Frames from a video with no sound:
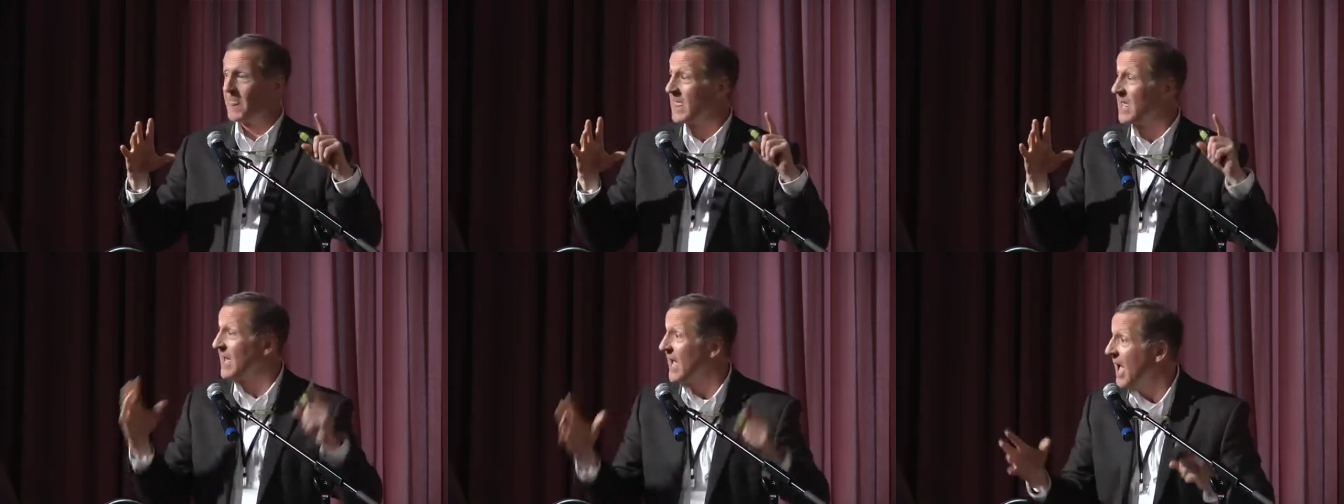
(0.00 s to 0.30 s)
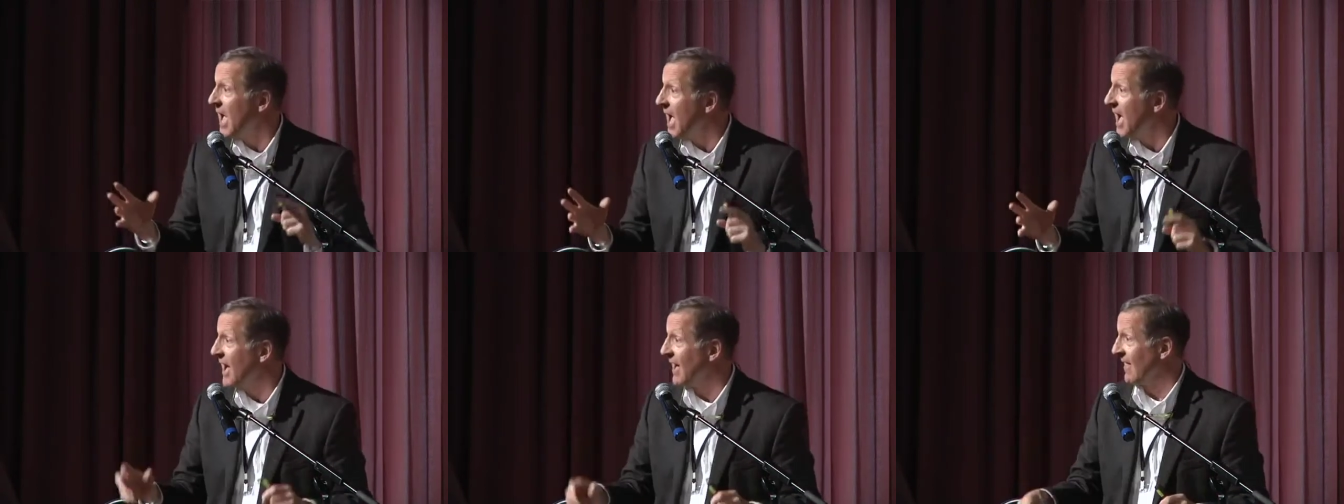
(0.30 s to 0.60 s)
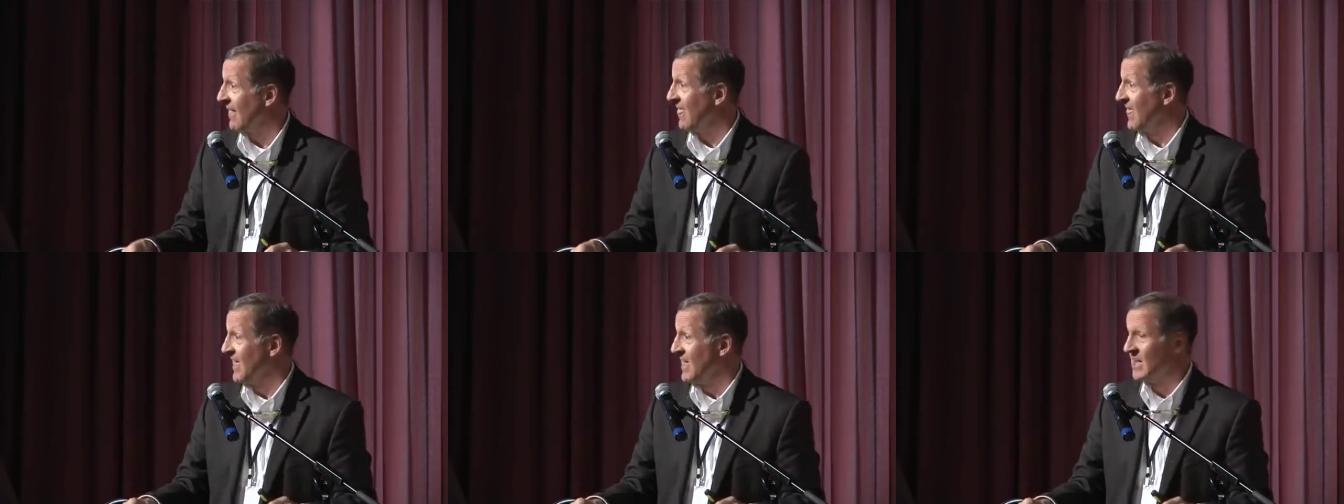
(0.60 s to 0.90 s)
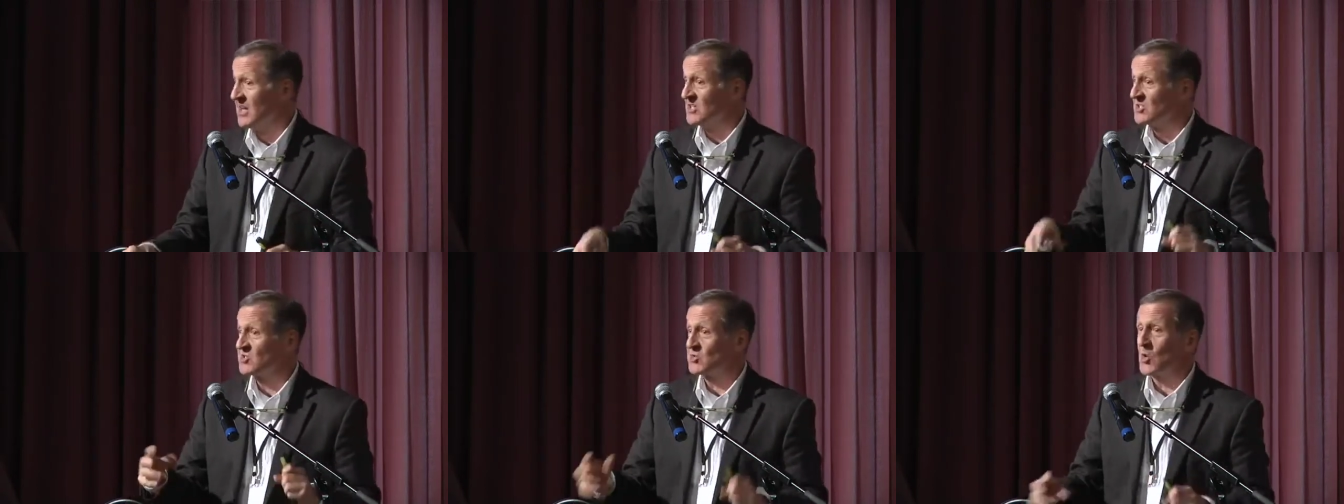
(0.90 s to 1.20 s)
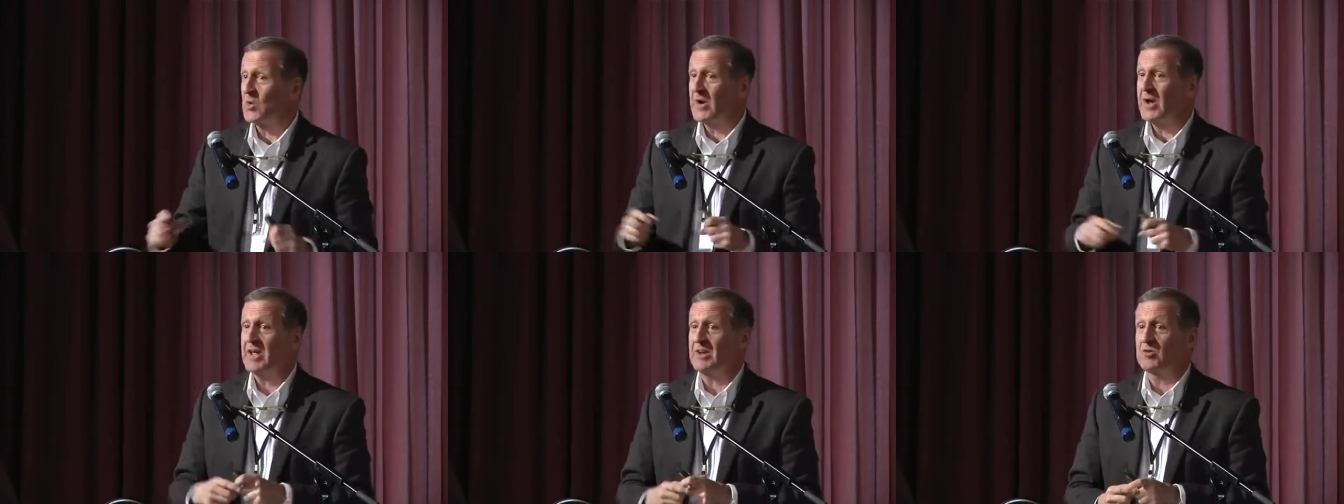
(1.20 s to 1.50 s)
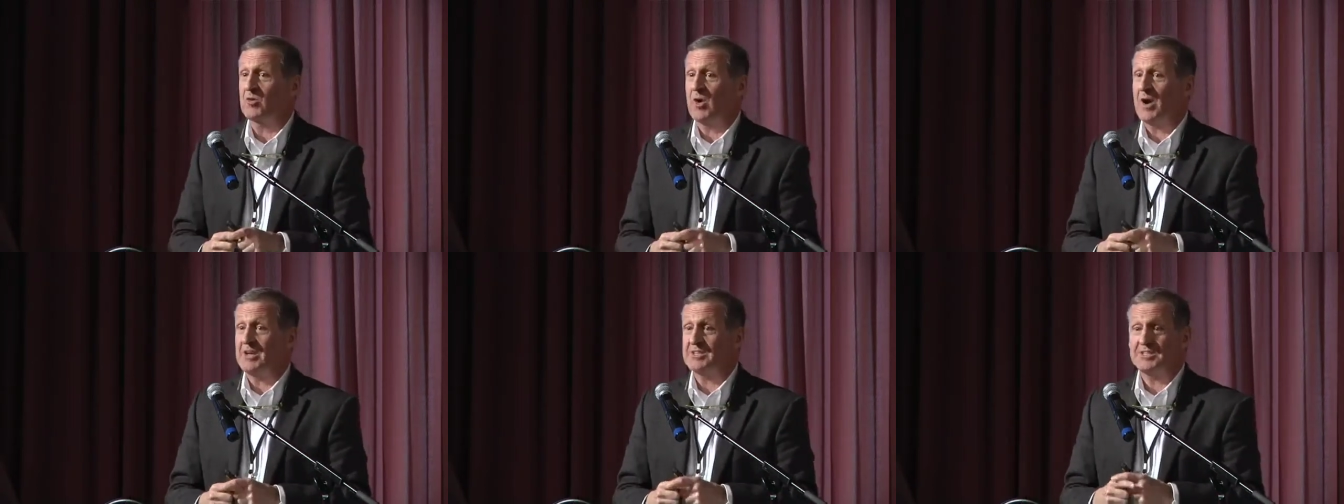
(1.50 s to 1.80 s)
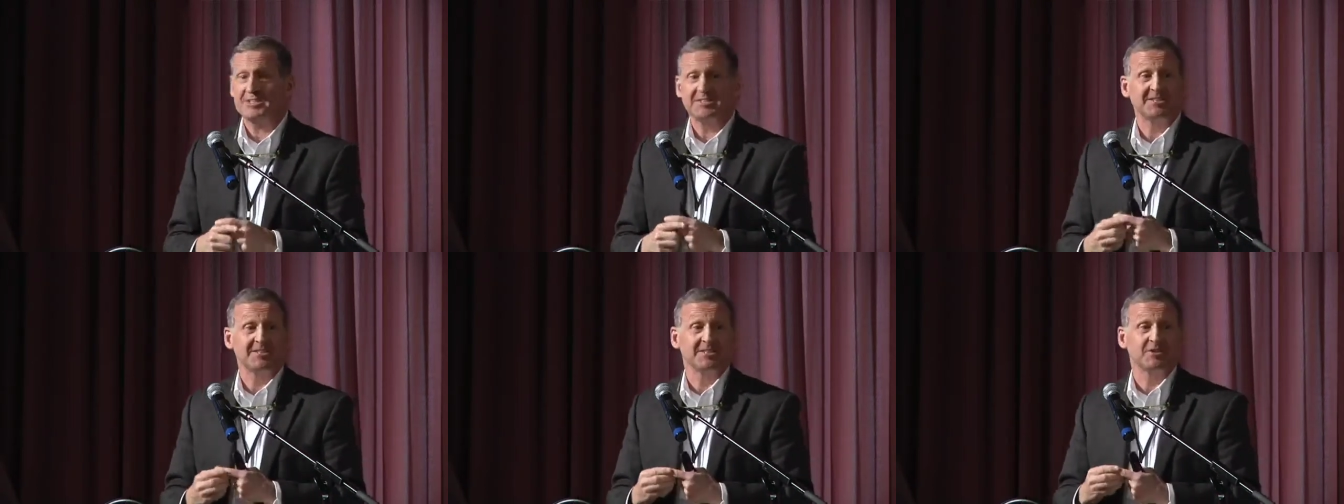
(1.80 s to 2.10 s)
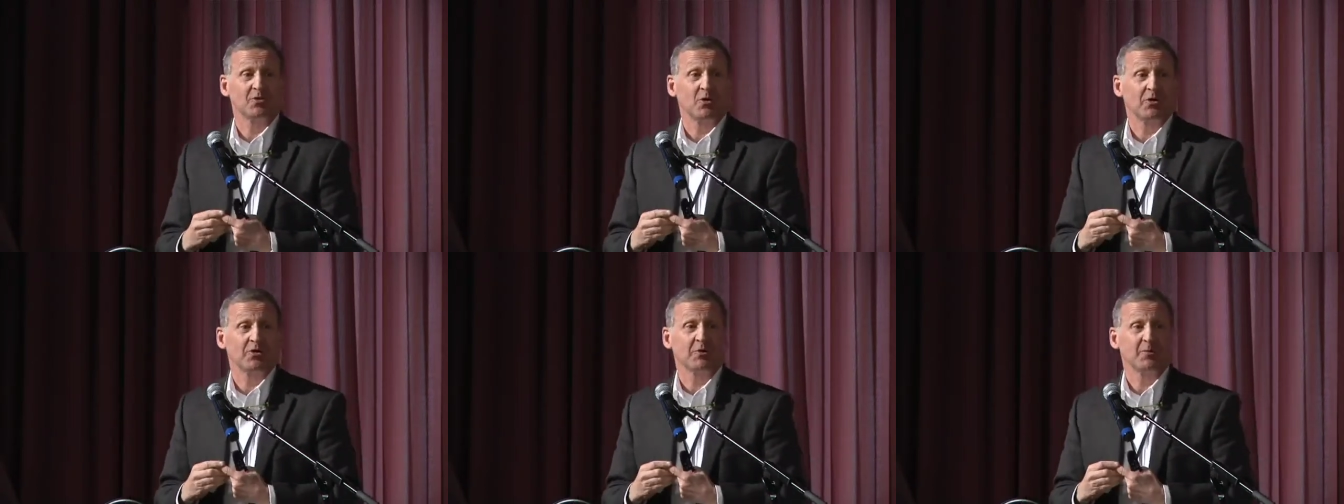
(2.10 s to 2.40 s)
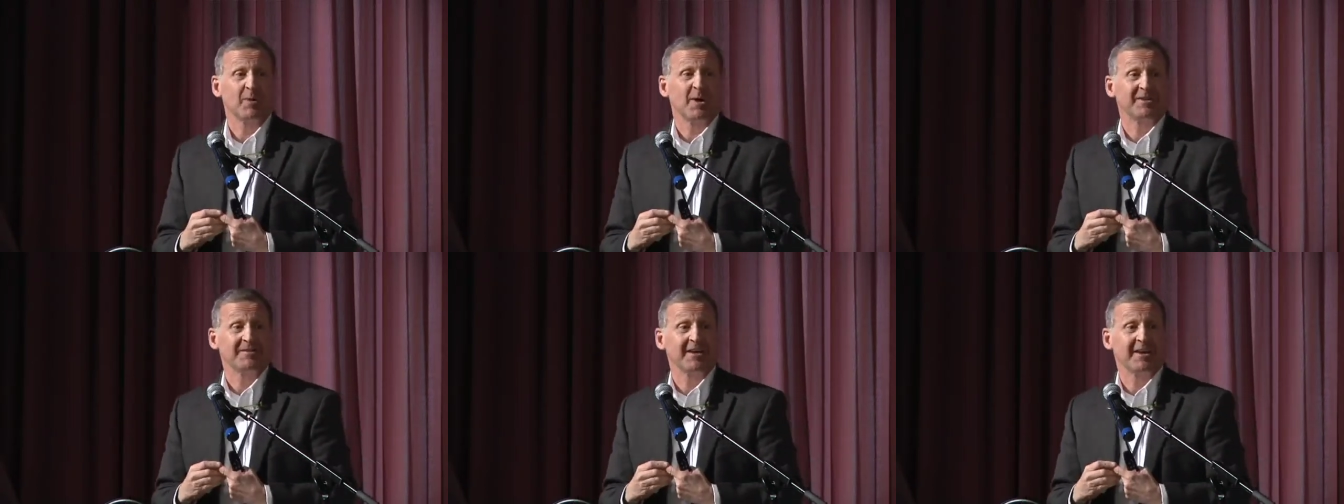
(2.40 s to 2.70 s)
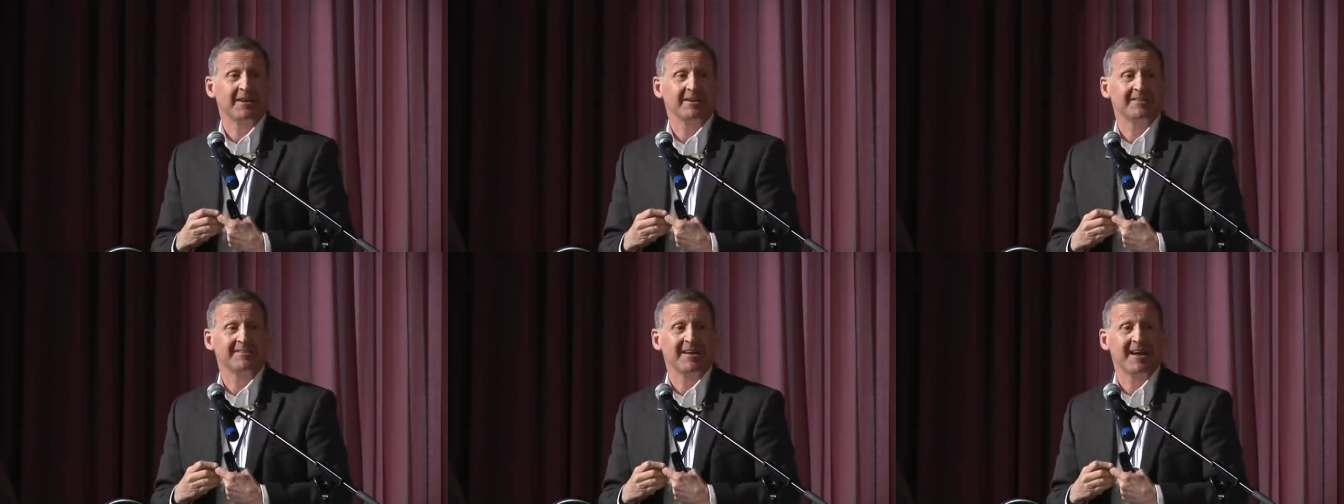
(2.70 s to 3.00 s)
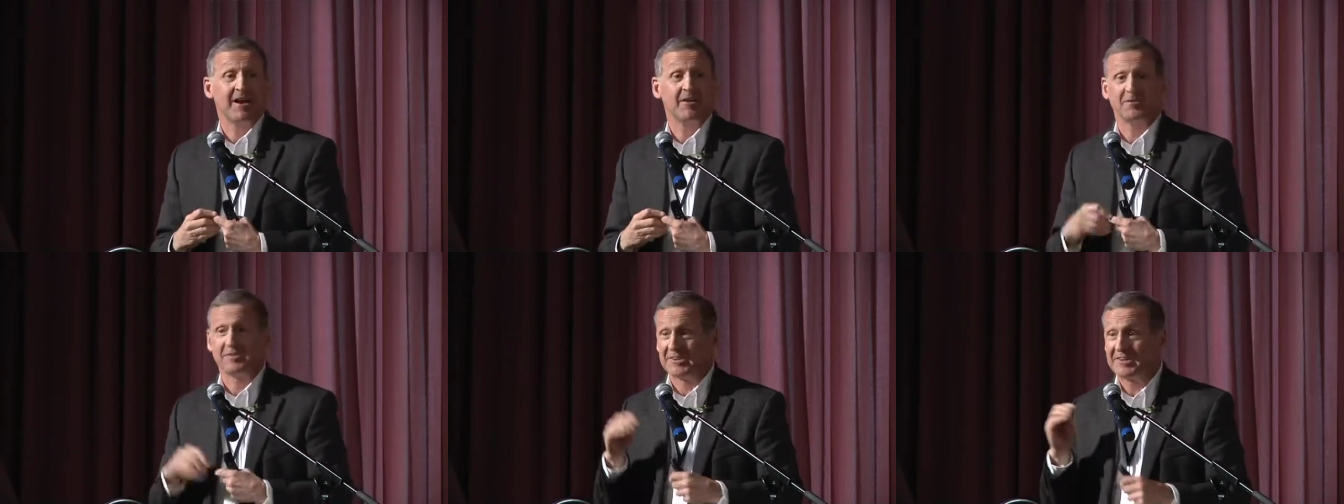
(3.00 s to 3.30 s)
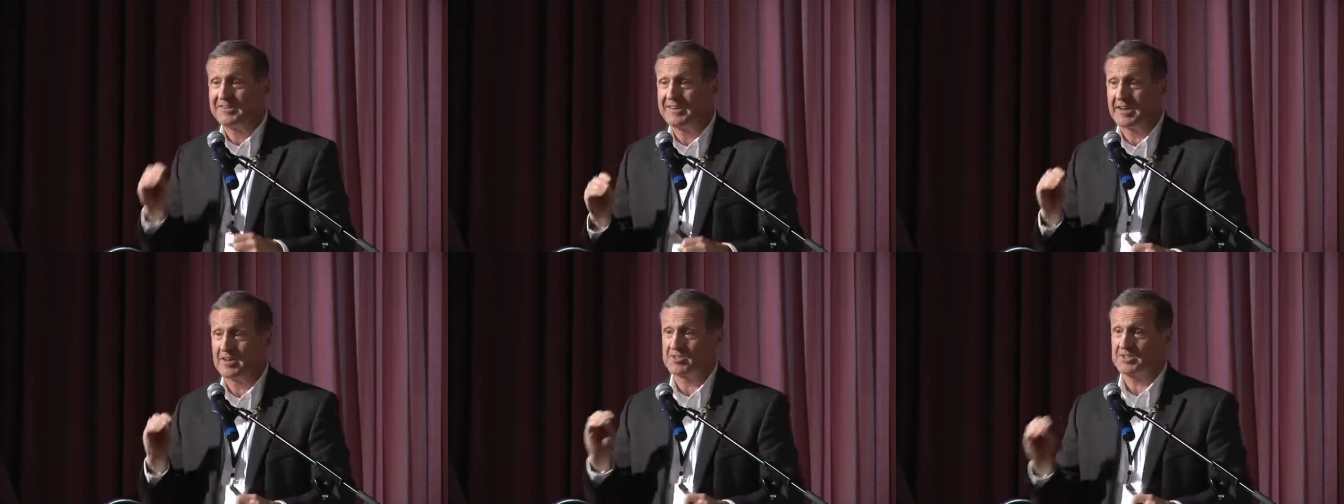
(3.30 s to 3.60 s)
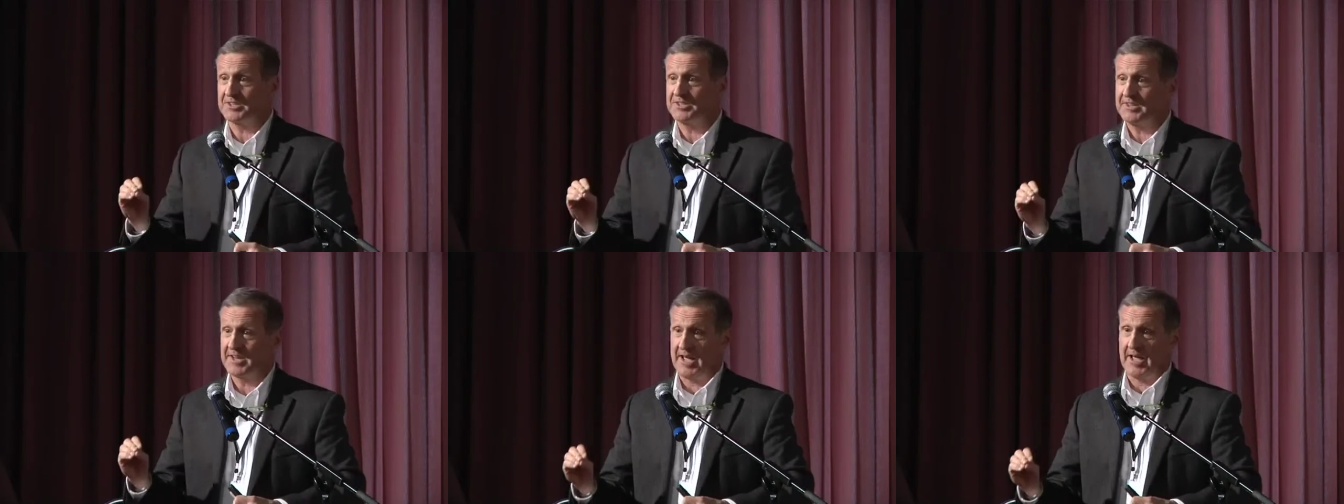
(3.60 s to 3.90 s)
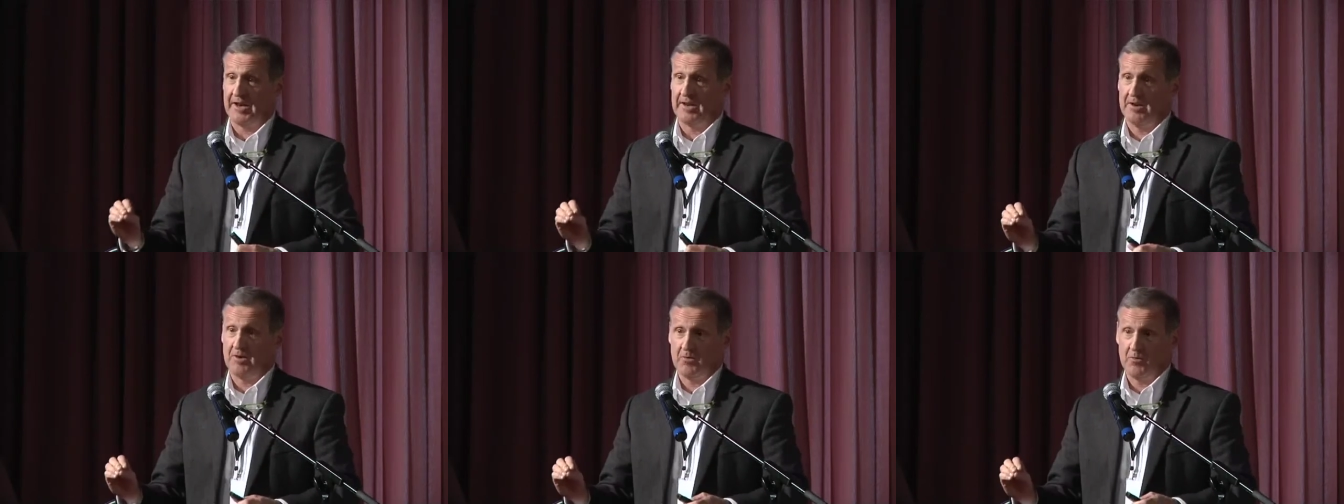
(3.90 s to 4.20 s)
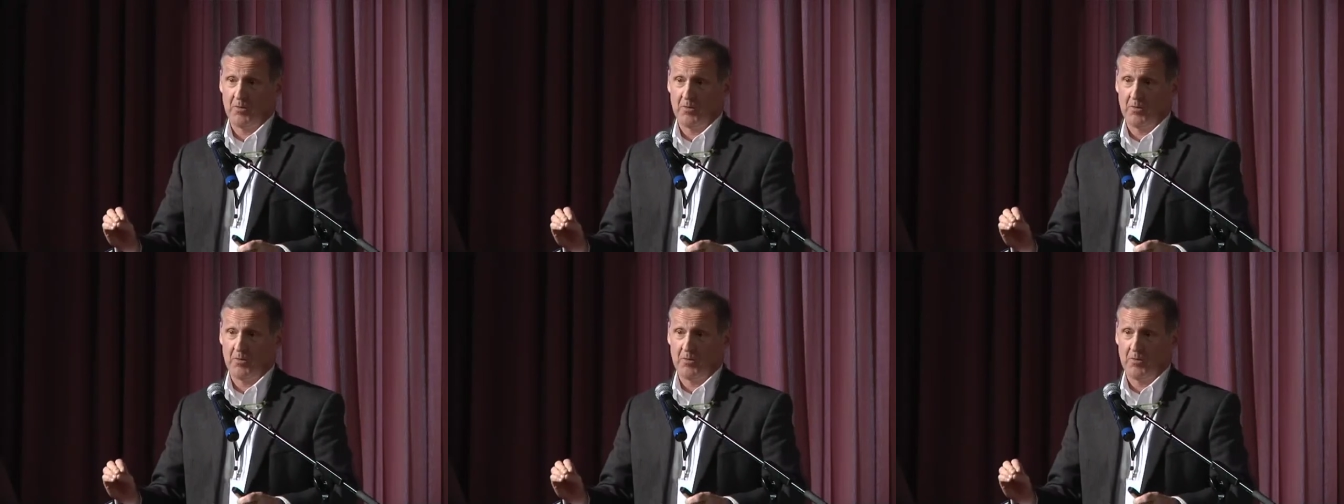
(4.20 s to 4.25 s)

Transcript: Yeah, sorehead crisis in northern Montana town, details at 10,